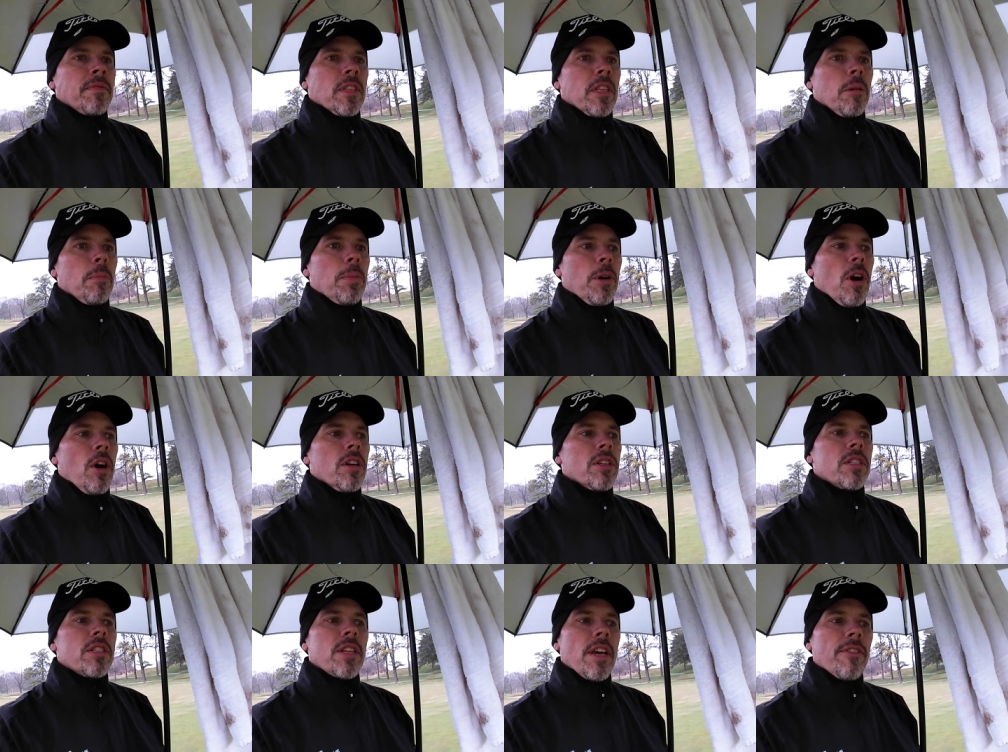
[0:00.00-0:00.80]
The
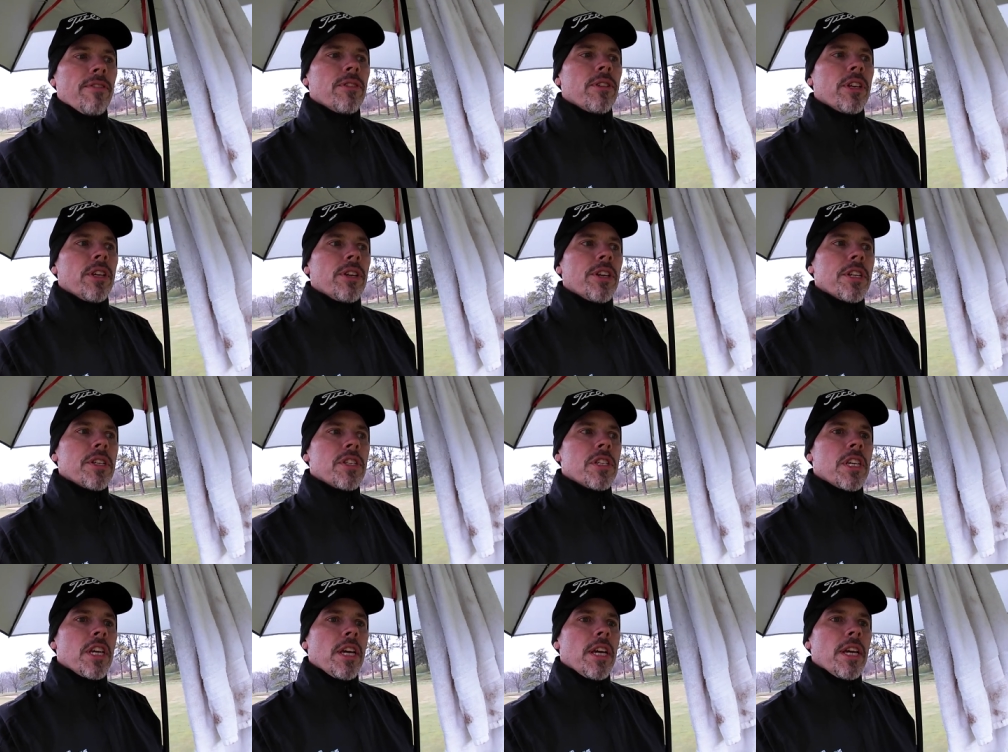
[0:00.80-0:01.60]
ball is definitely going to
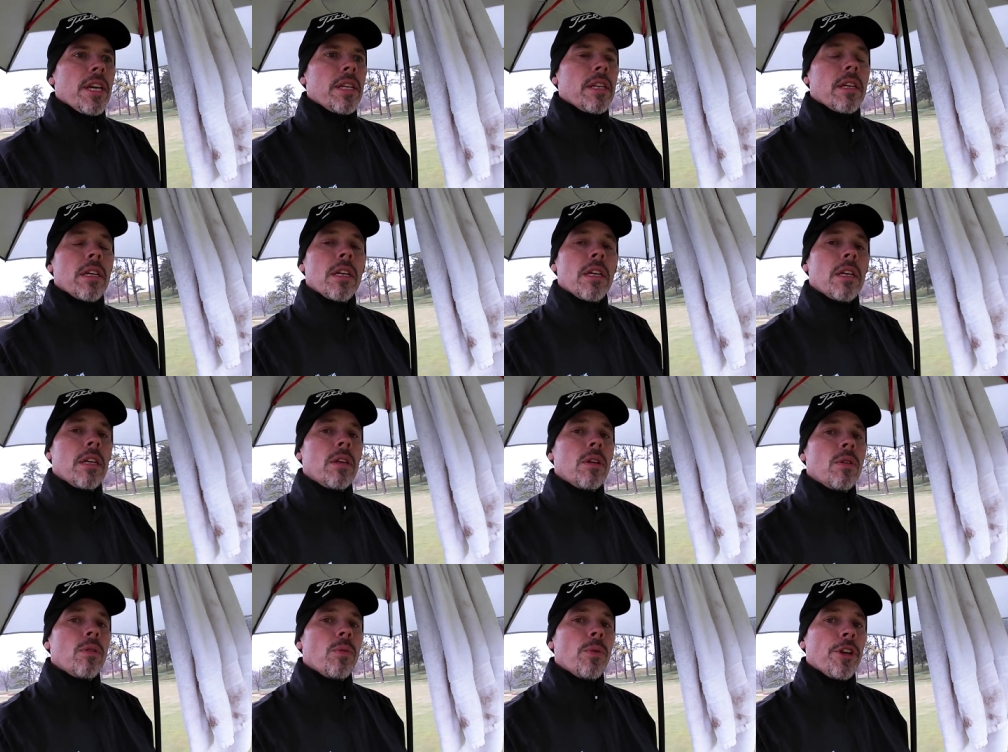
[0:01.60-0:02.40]
skid
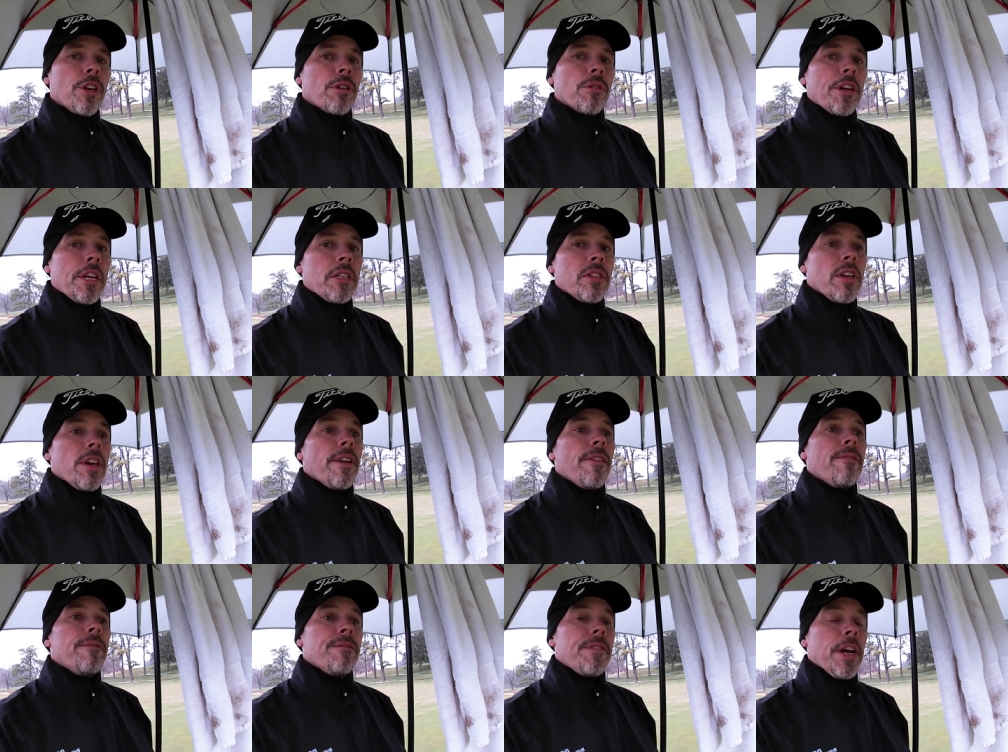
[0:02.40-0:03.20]
when the greens
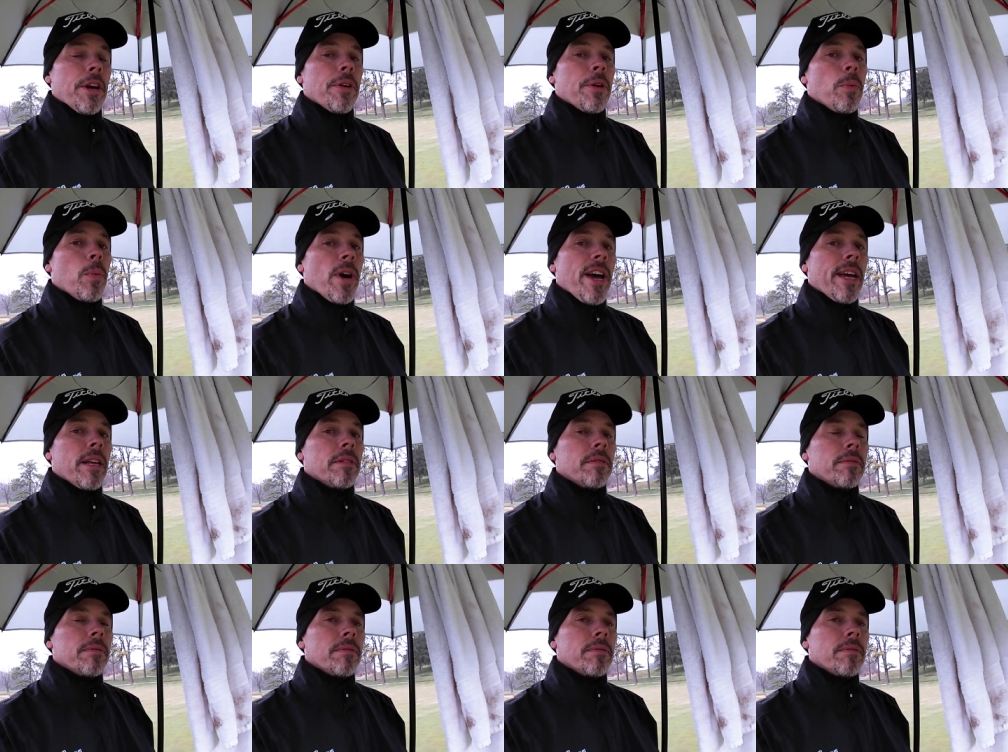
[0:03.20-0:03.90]
get very wet.